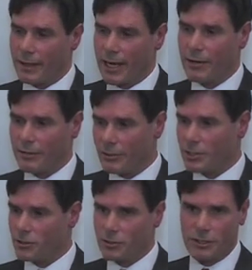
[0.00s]
However,
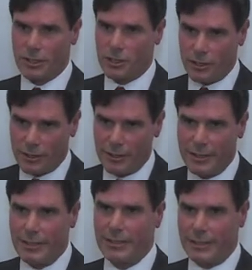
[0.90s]
it's not a cure.
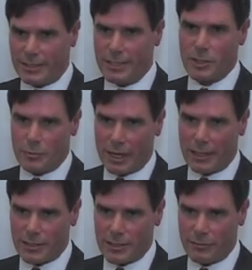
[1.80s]
It is a
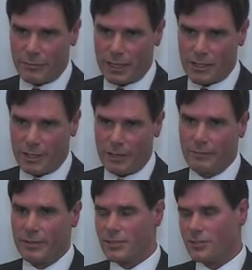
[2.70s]
palliative measure.
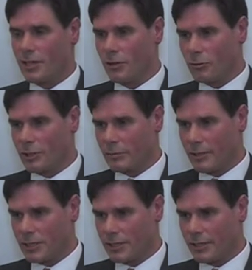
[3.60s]
It is a holding
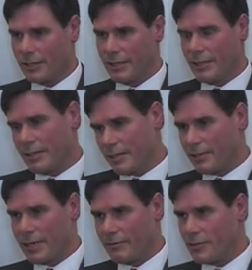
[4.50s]
measure. And
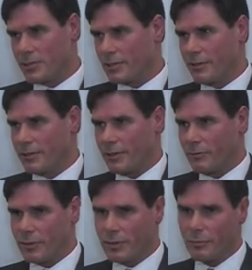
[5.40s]
on average, it
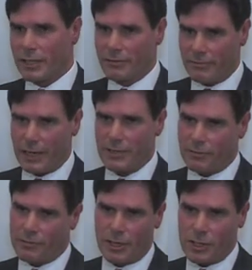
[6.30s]
will be
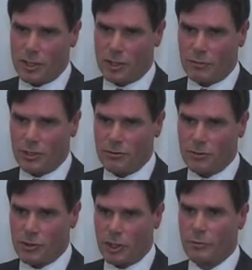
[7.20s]
effective for 18 months
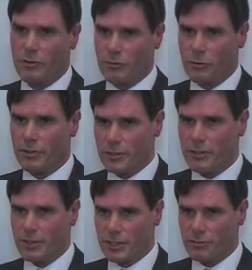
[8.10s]
or so before the
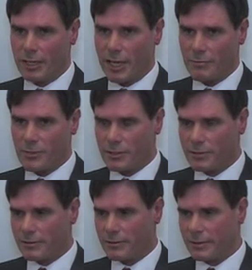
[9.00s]
disease relapses.